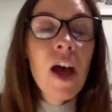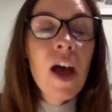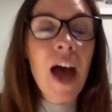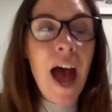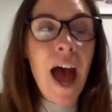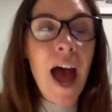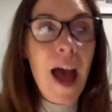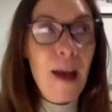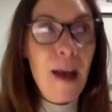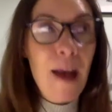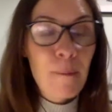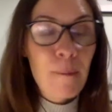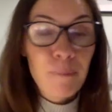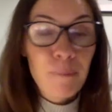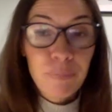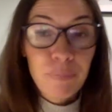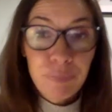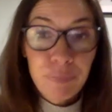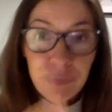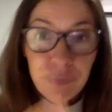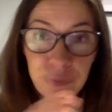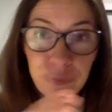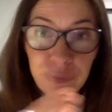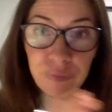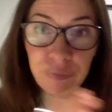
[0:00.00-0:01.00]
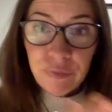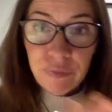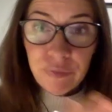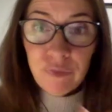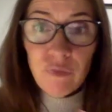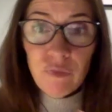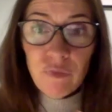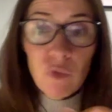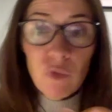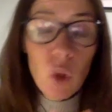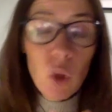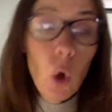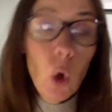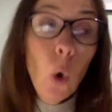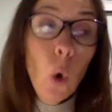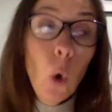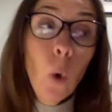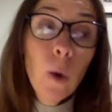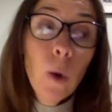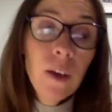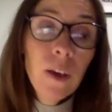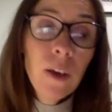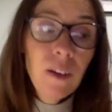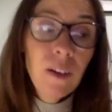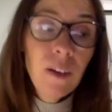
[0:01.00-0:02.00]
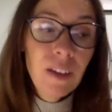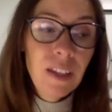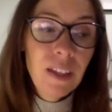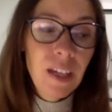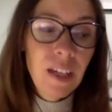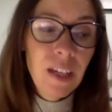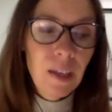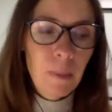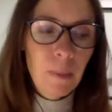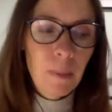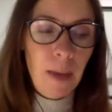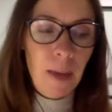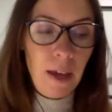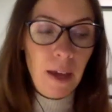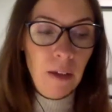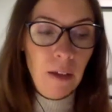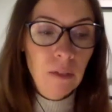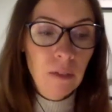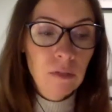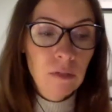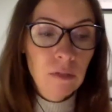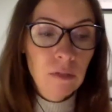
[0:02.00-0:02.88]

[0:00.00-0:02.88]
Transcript: um, or you can think about